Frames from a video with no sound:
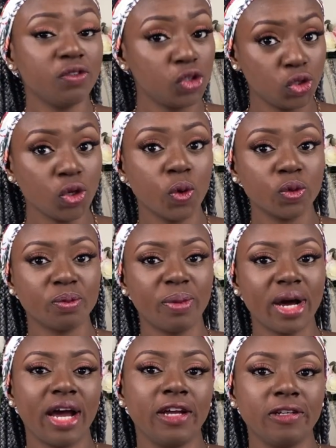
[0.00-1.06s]
of the Souls
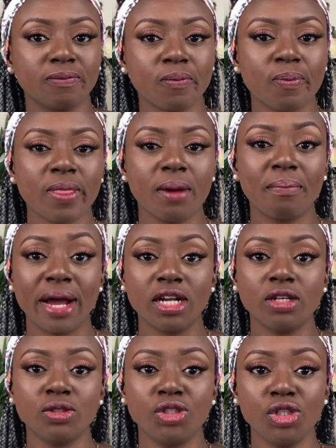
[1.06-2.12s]
by
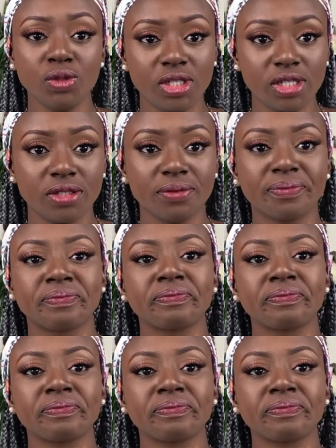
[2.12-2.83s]
Michael Newton.